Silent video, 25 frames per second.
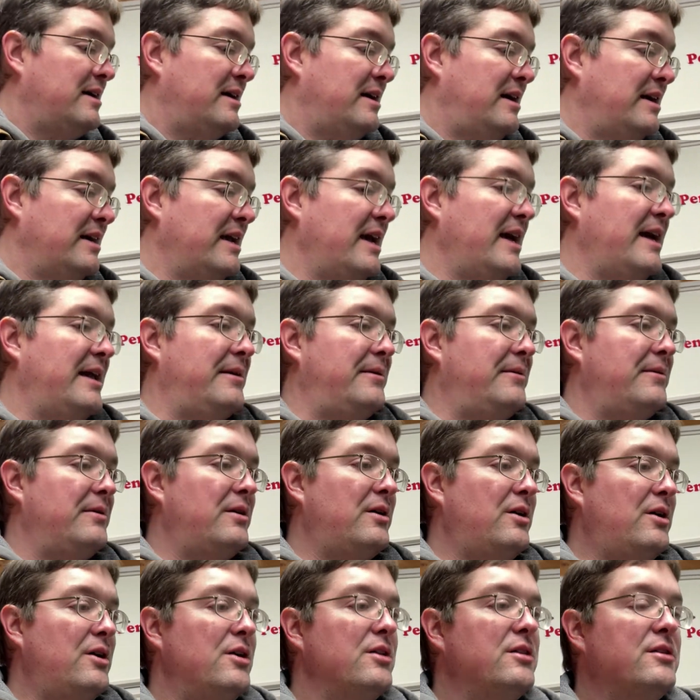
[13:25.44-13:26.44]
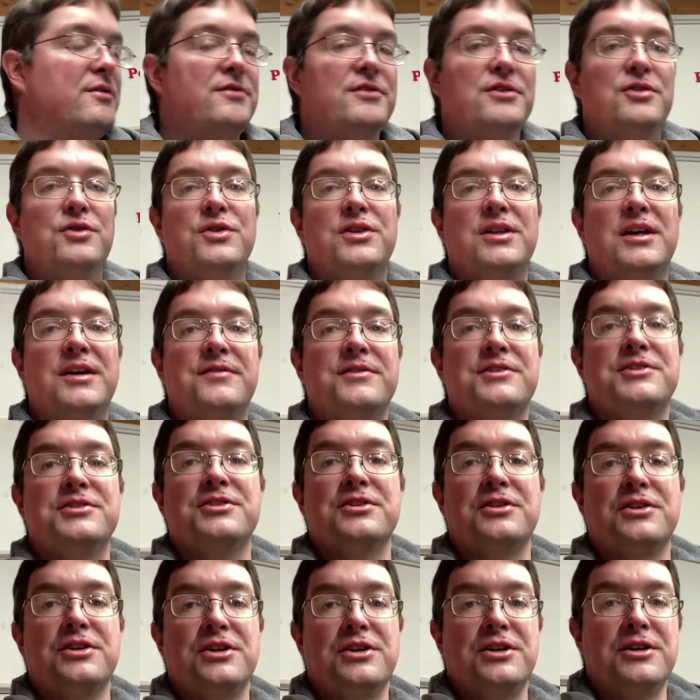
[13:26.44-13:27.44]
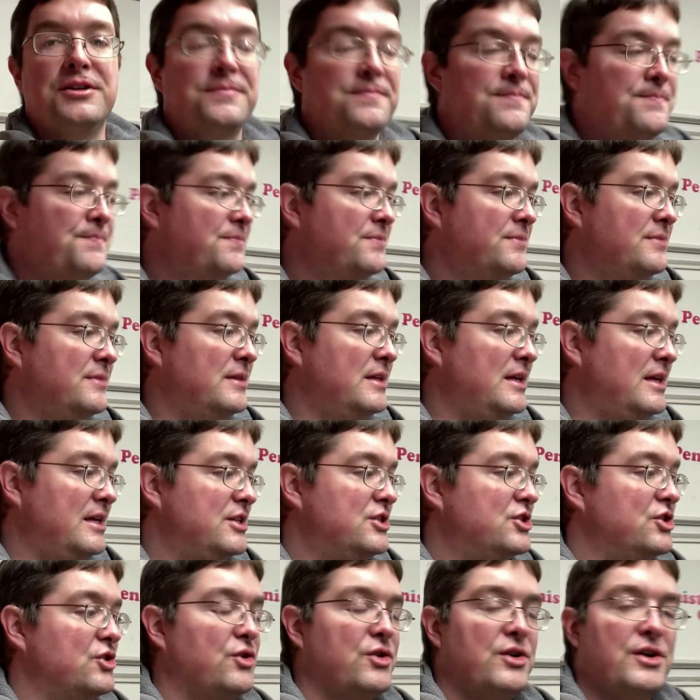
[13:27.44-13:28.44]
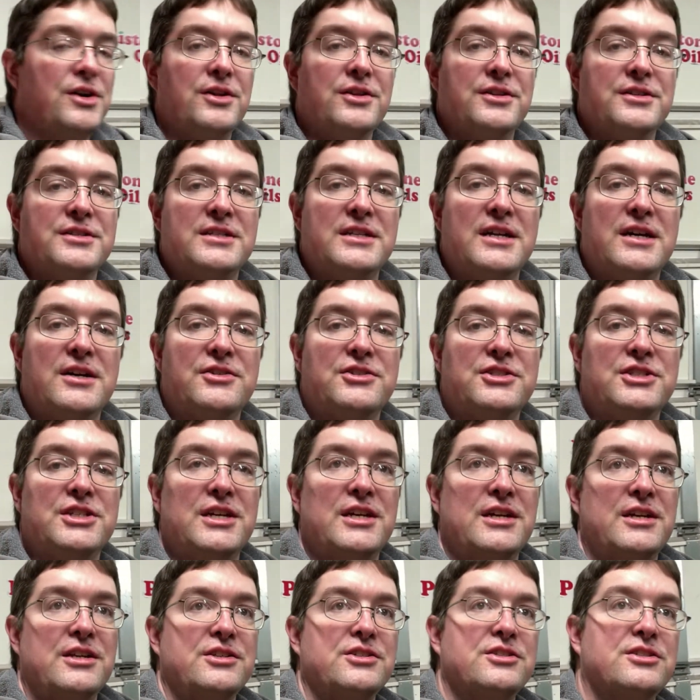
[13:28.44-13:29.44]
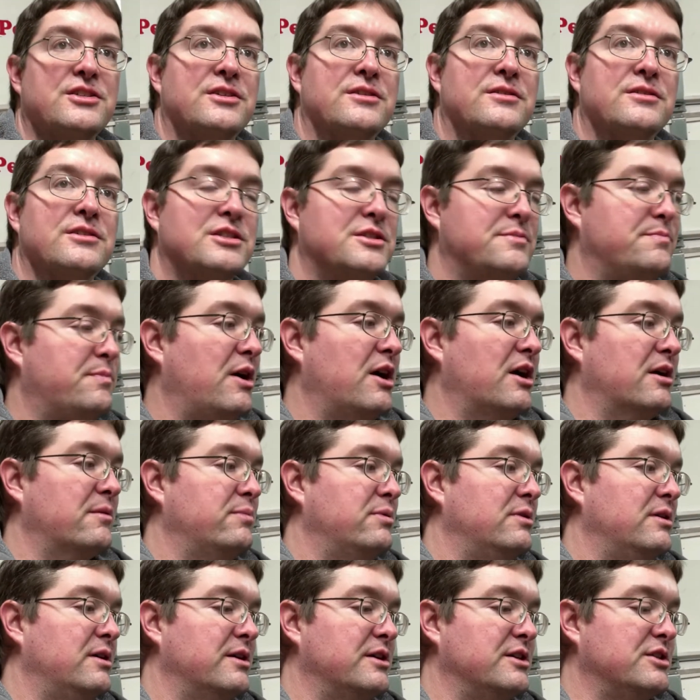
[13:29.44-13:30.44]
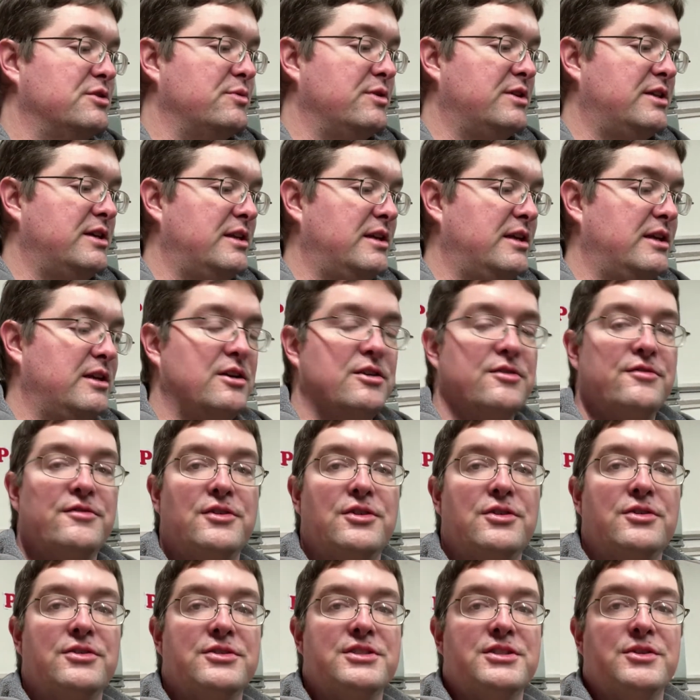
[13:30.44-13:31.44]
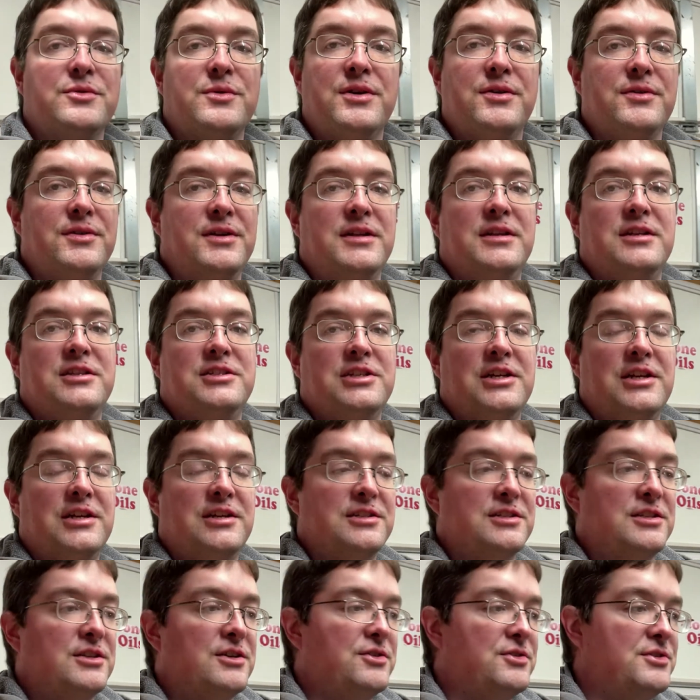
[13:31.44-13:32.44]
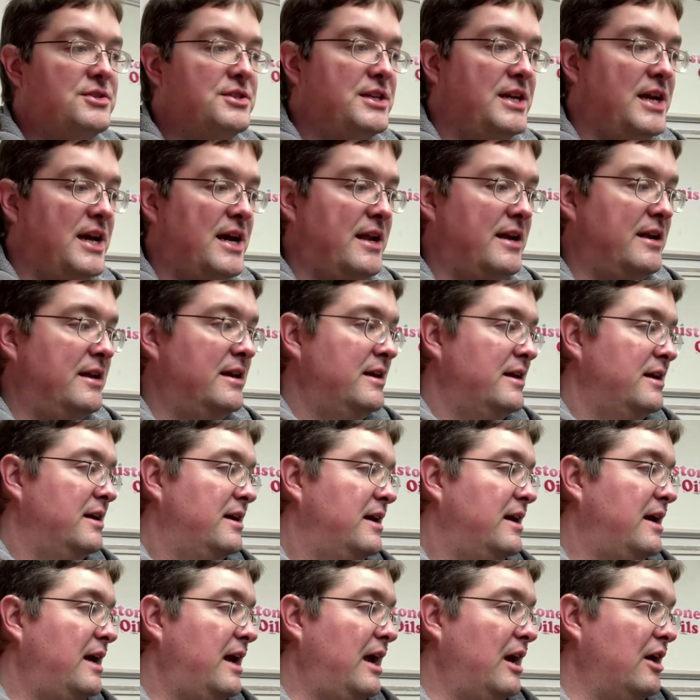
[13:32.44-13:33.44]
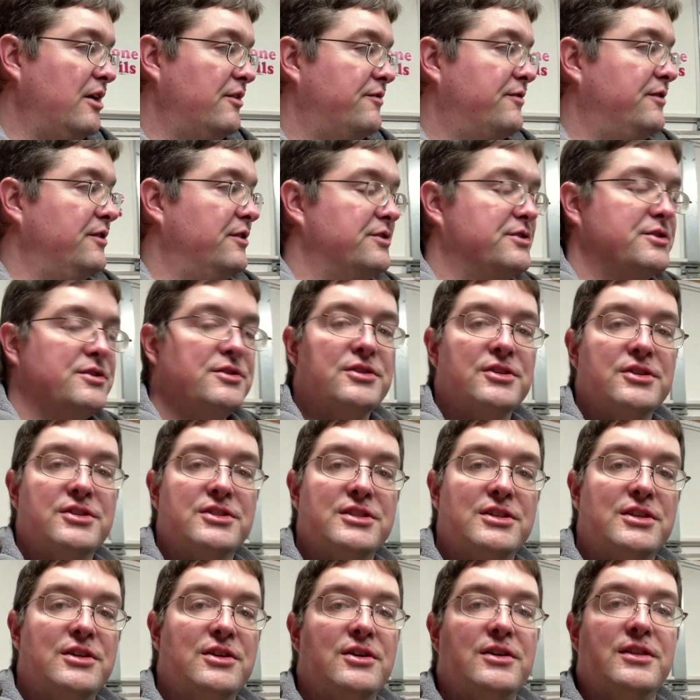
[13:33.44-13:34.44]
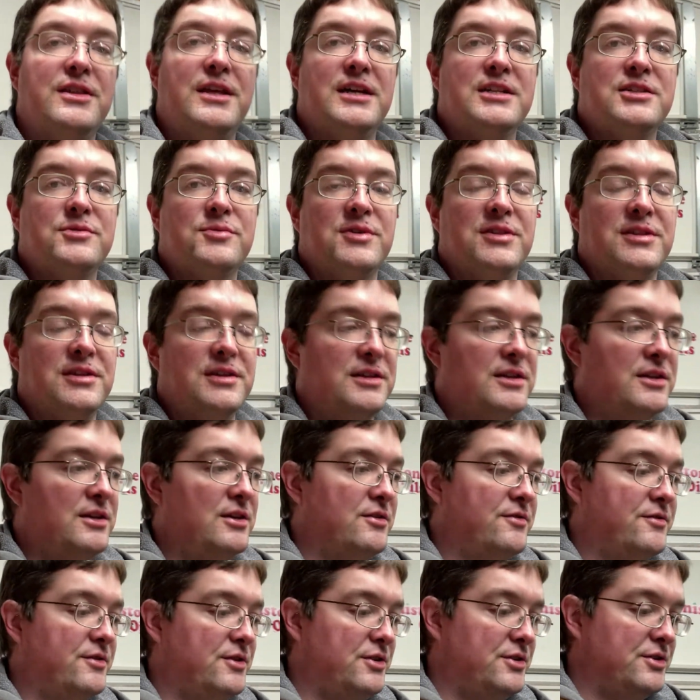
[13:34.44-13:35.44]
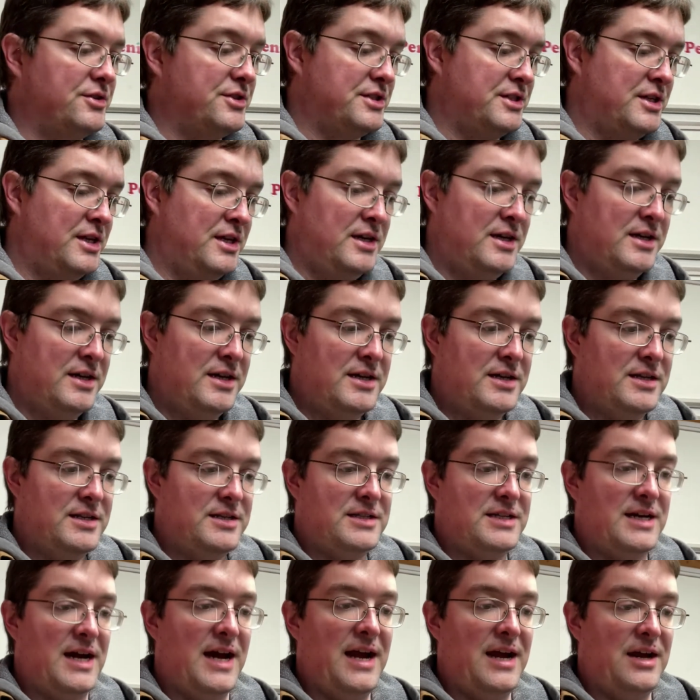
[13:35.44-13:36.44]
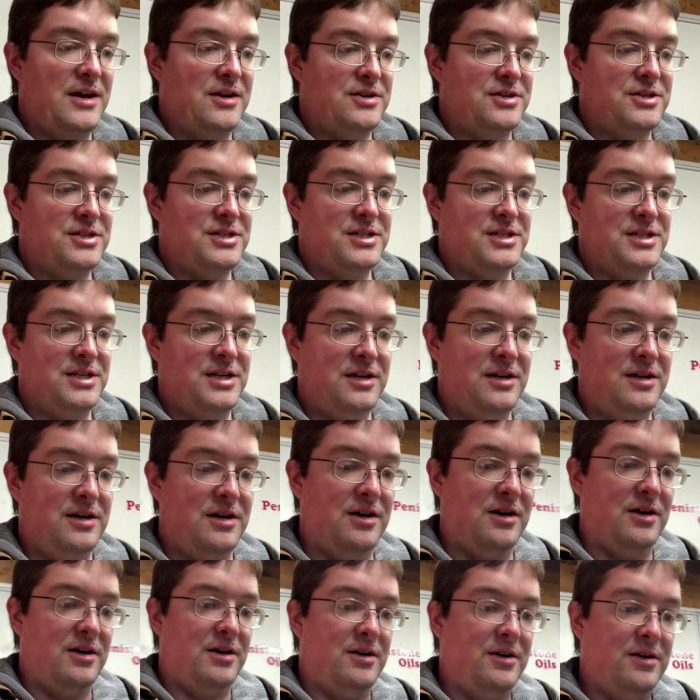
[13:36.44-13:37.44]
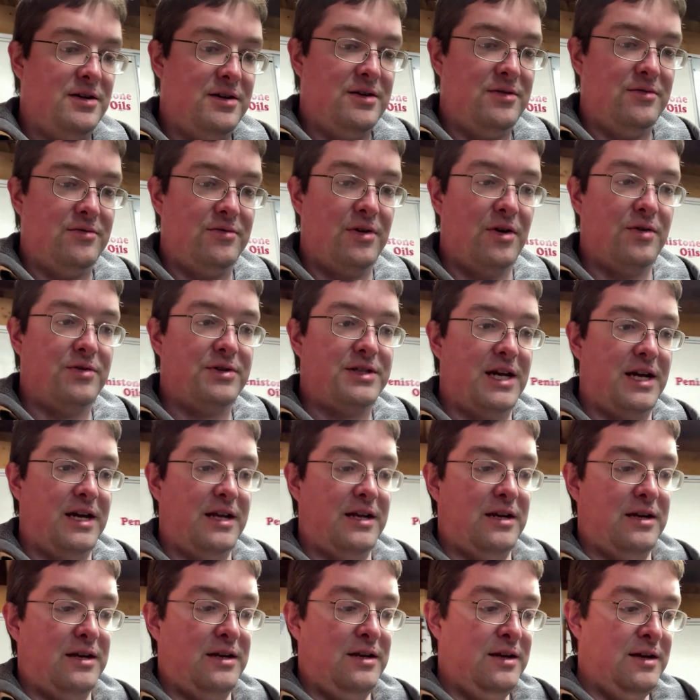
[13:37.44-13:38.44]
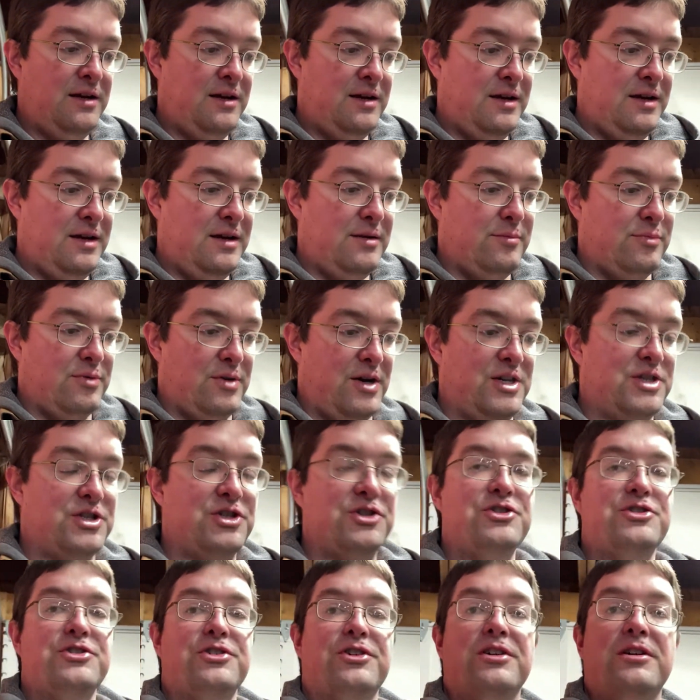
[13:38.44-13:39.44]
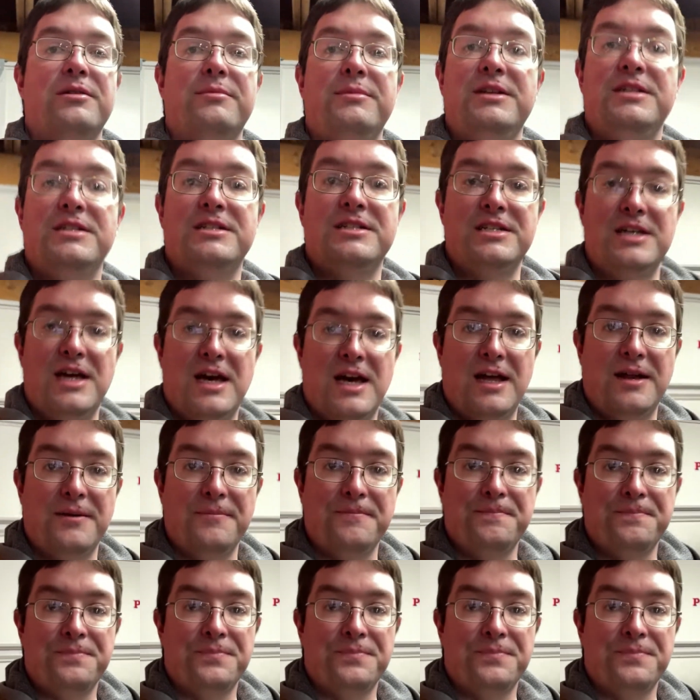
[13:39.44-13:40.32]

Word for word: Again, all the fluid levels look good. The engine oil is now changed. Spark plug is within intervals, so we don't need to change those yet. Air filter looks good. That's within intervals tires are rotated, pressures are going to be set,